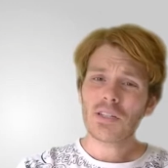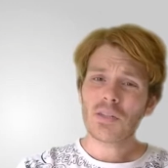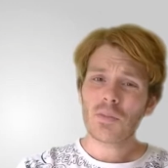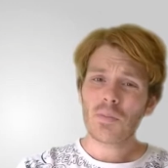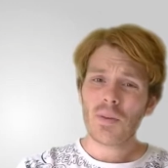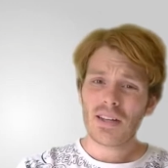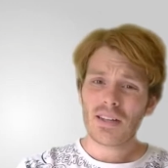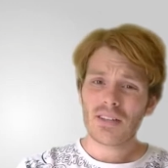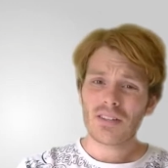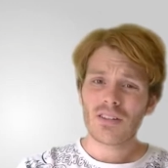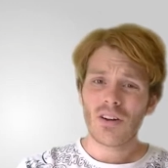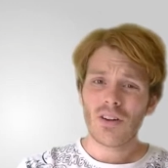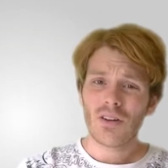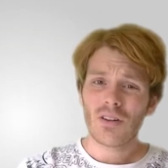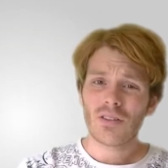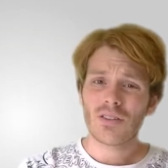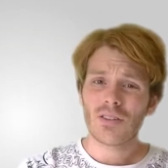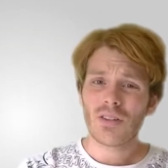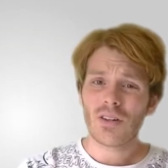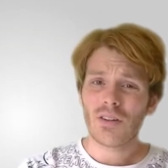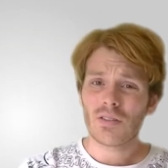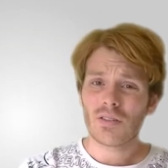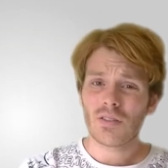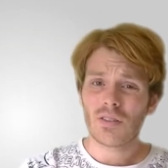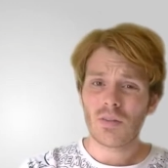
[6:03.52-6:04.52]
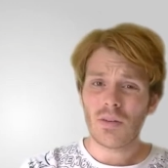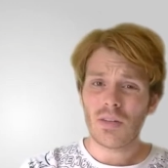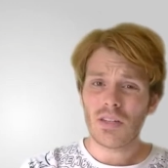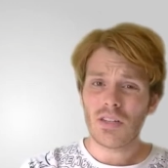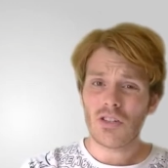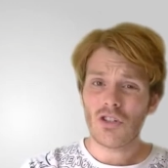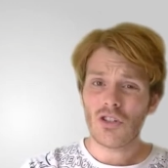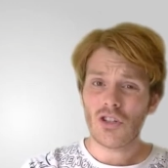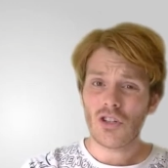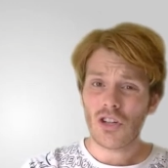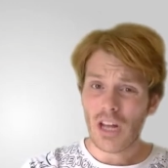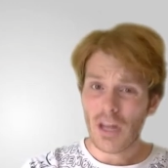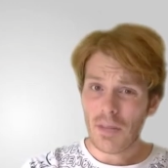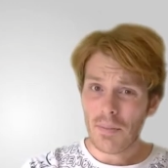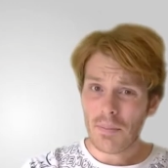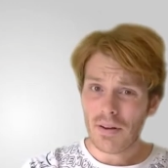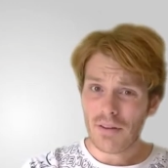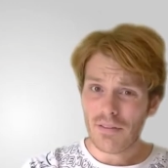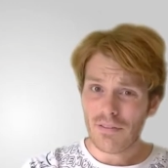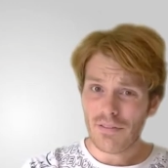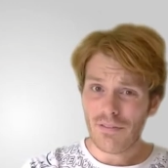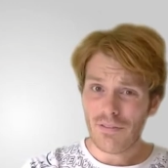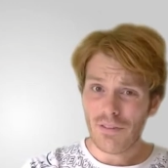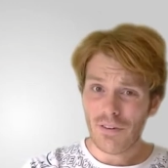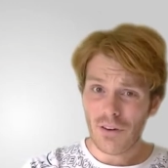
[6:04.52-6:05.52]
expects consoles to be cheap at
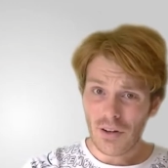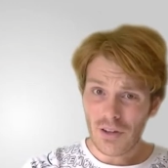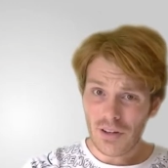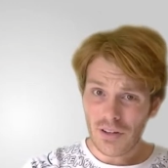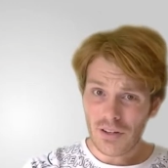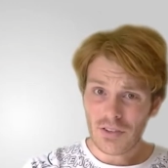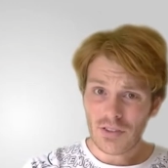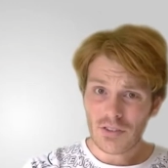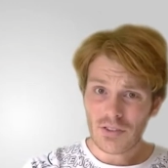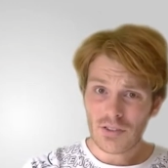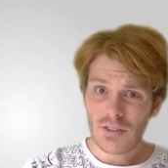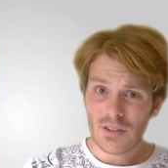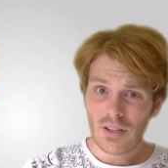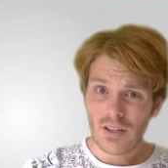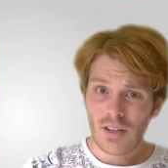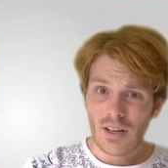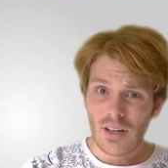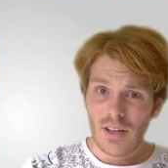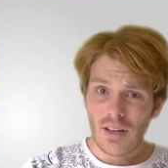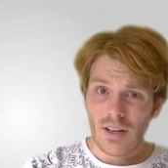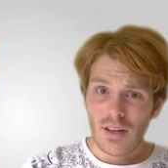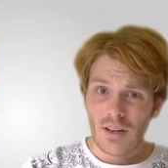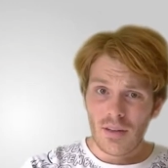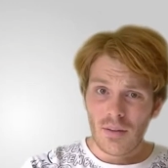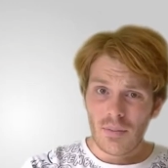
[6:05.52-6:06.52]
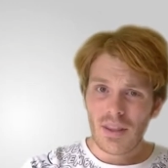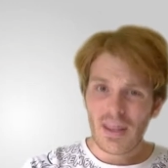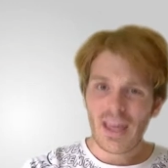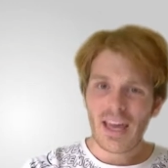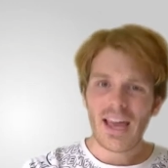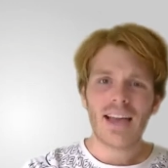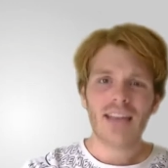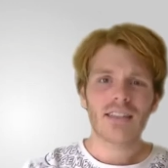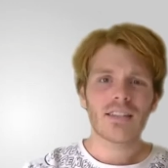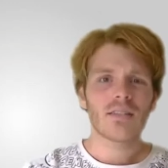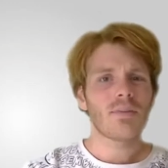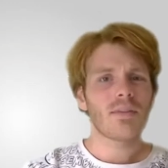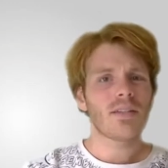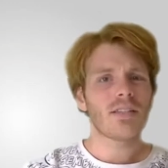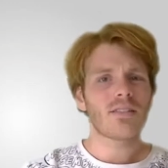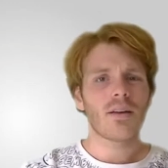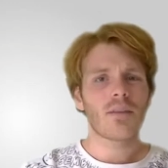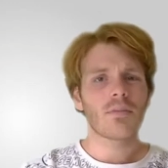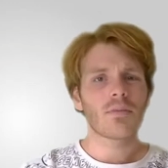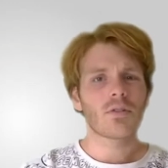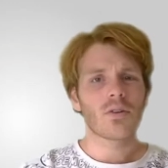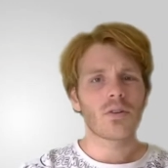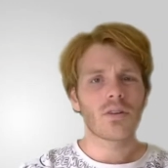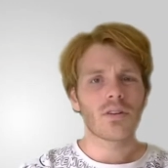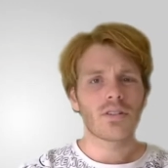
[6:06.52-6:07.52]
first, but there has to be
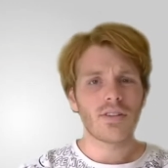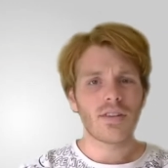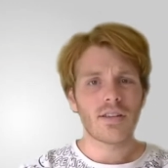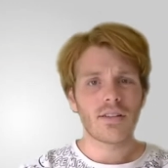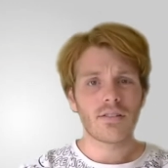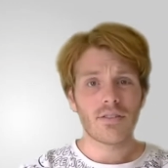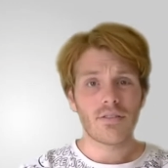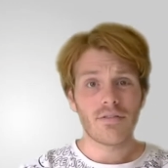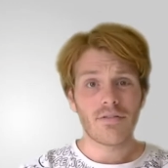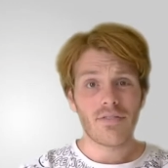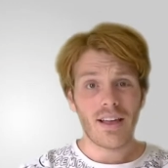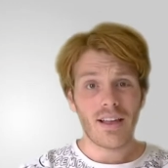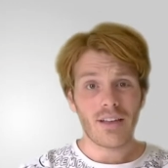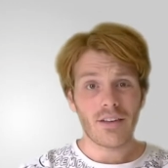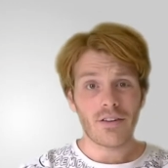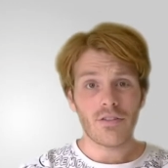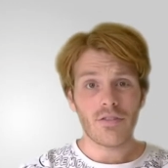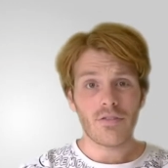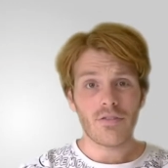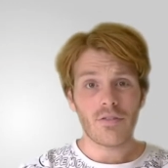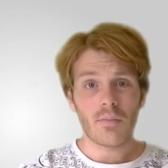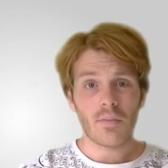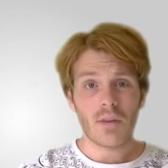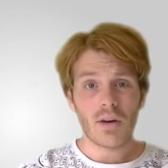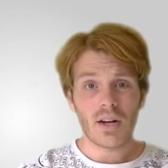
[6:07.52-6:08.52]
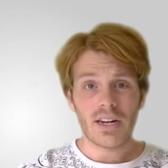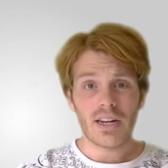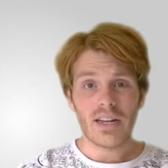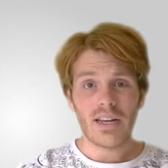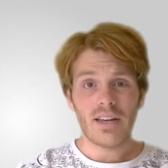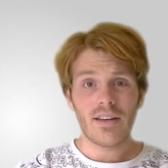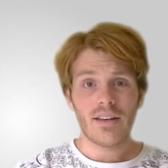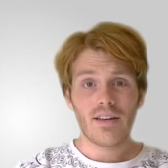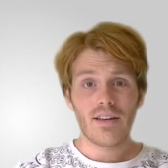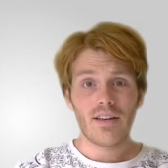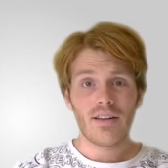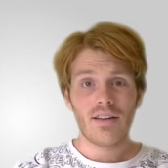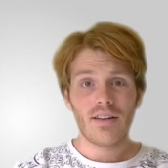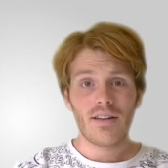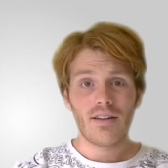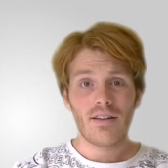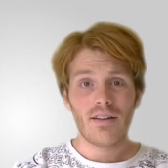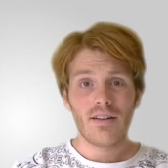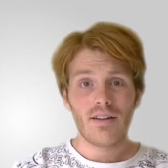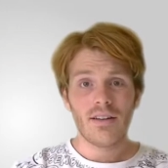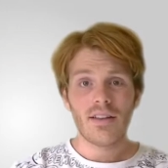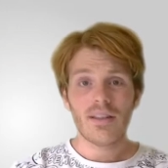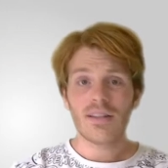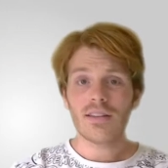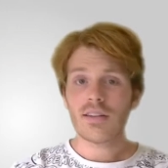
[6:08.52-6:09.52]
some sort of sense of value for money.
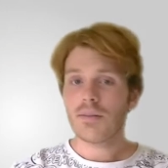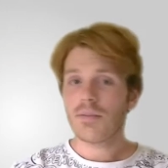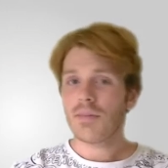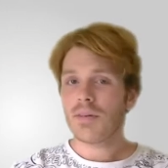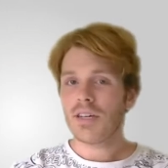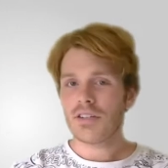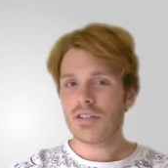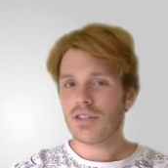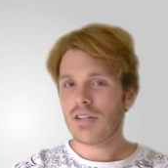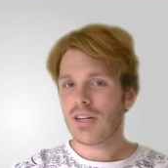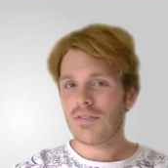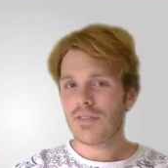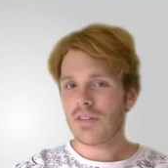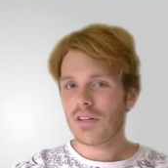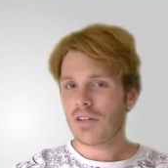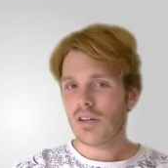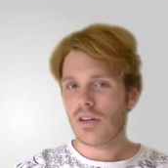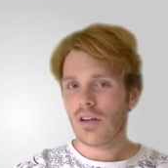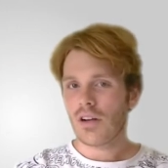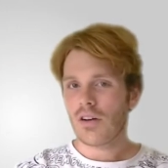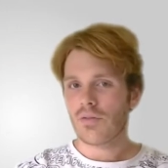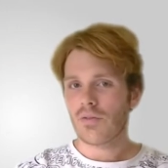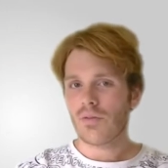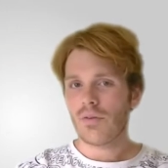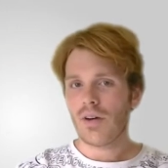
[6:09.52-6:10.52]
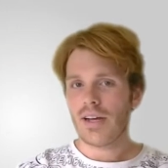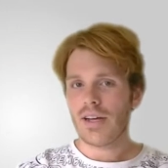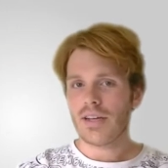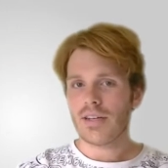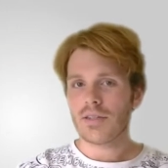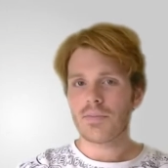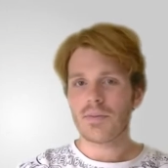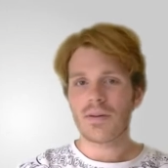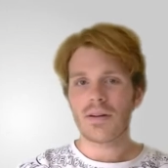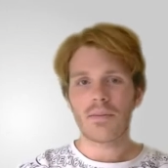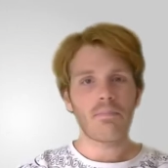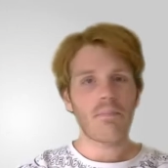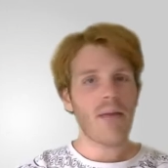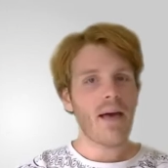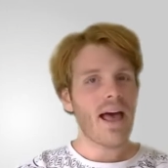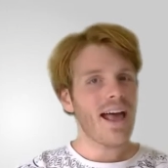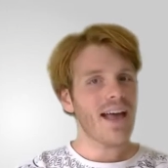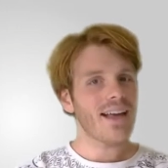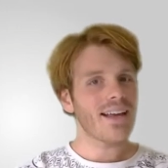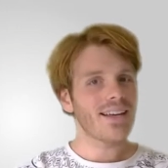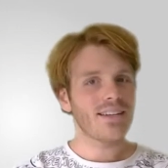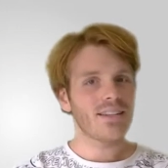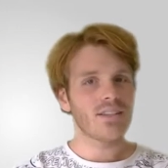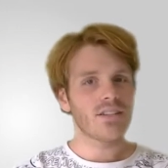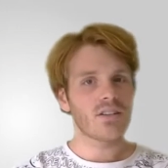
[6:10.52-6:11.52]
This can be achieved in a lot of ways, but a
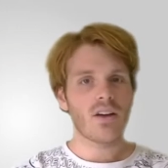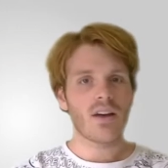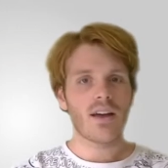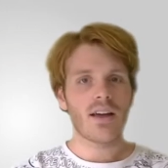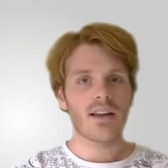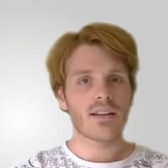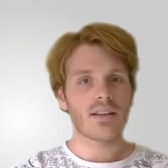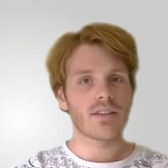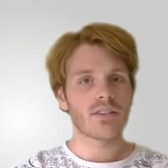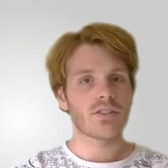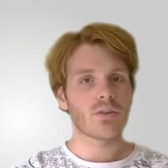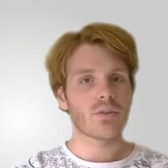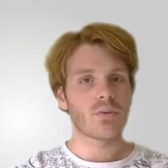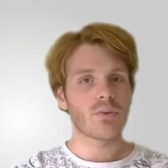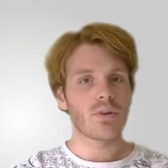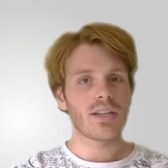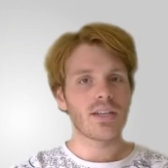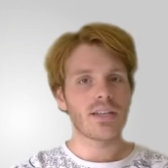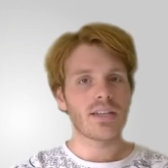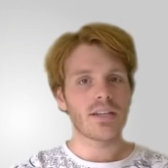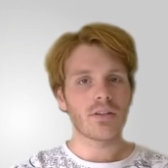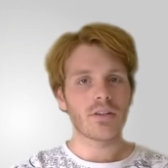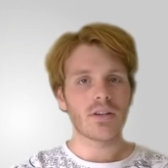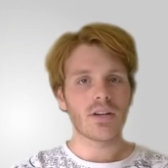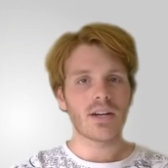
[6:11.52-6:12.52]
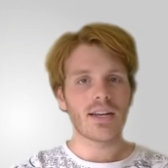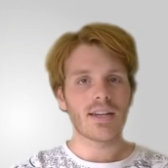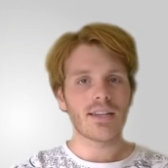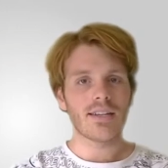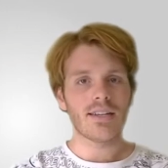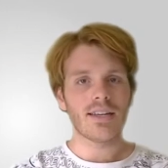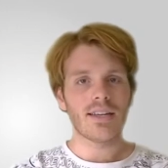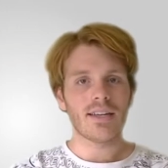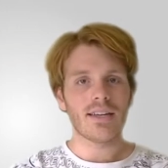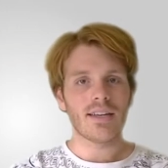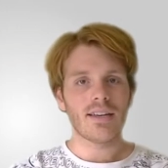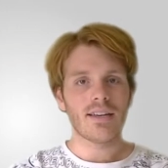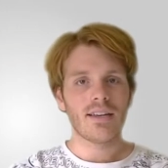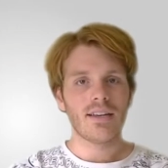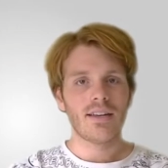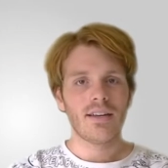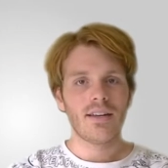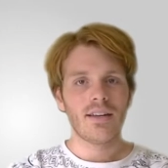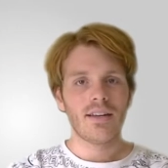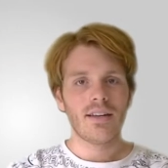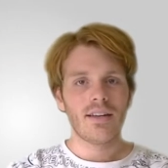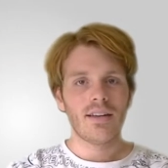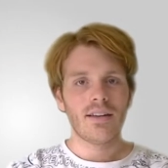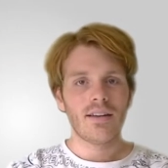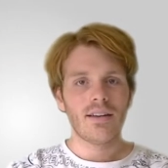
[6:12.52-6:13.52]
pack-in title is a really good idea.
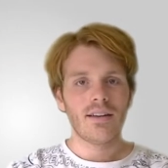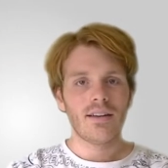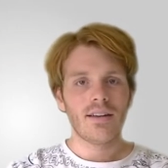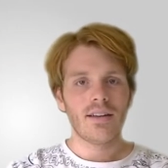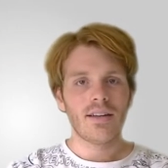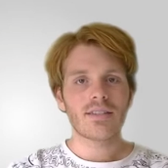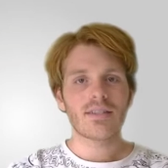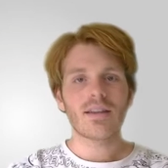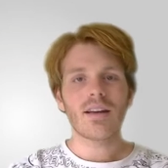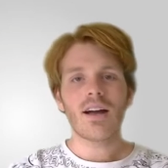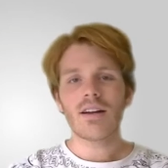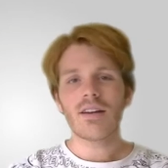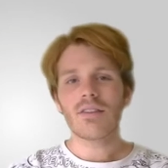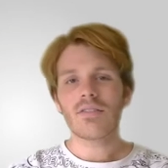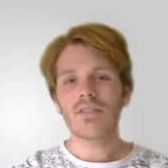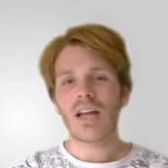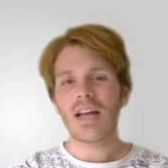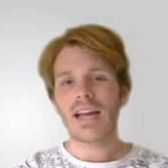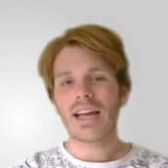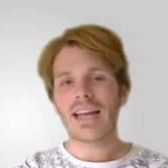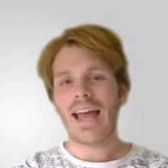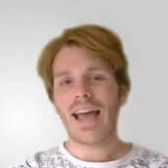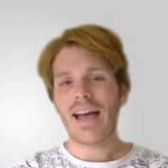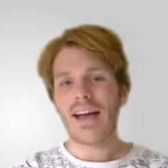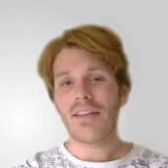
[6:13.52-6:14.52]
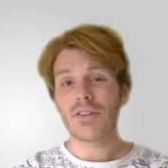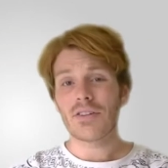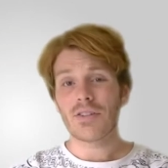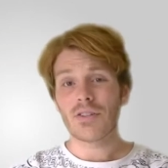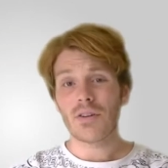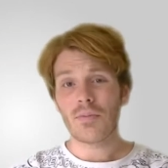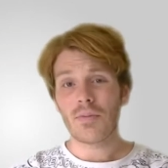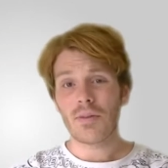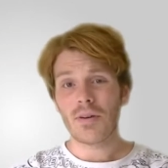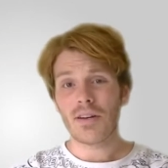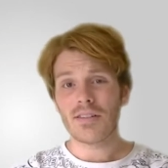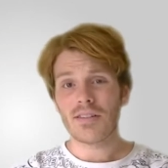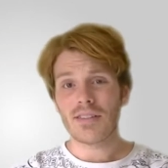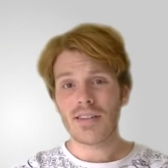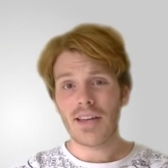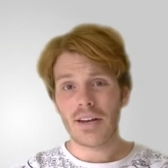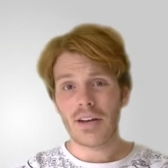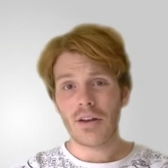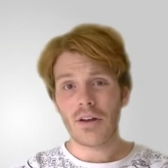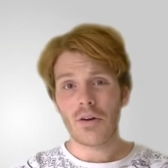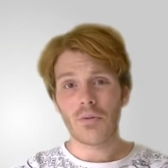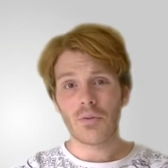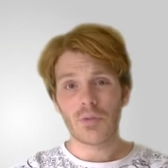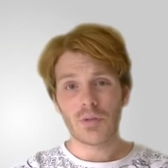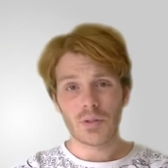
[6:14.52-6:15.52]
It's kind of like how the Super
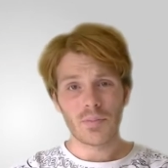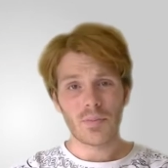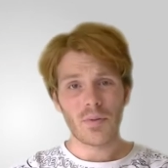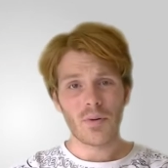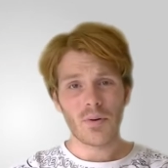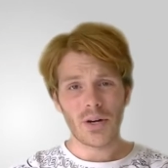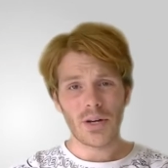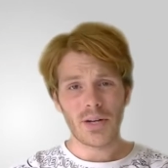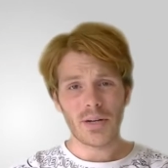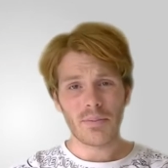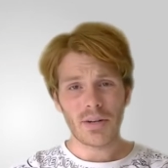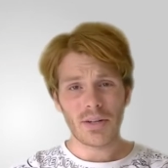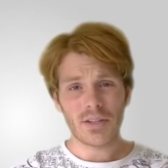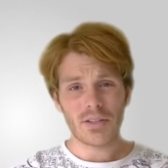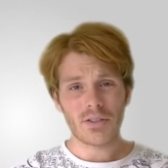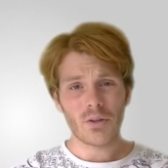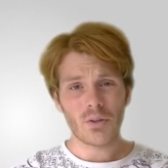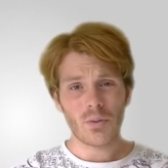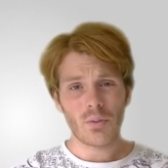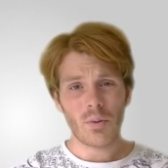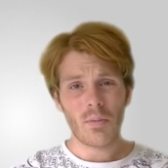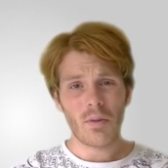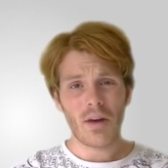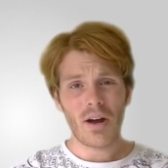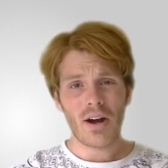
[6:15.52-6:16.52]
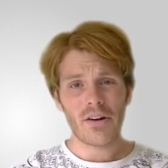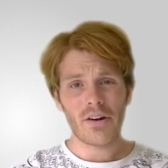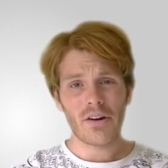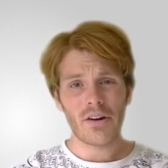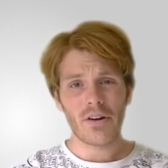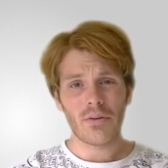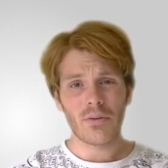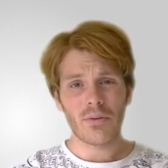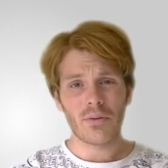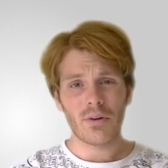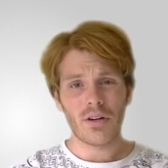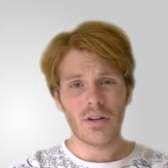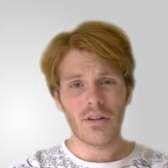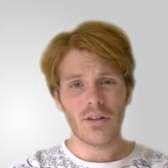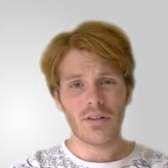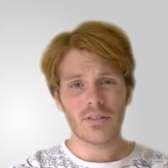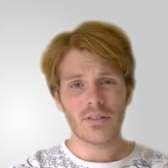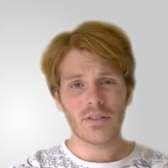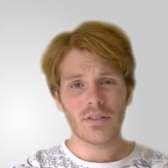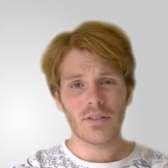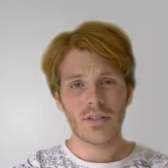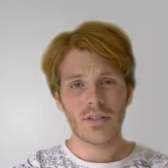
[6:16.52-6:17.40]
Nintendo was buoyed by Super Mario World.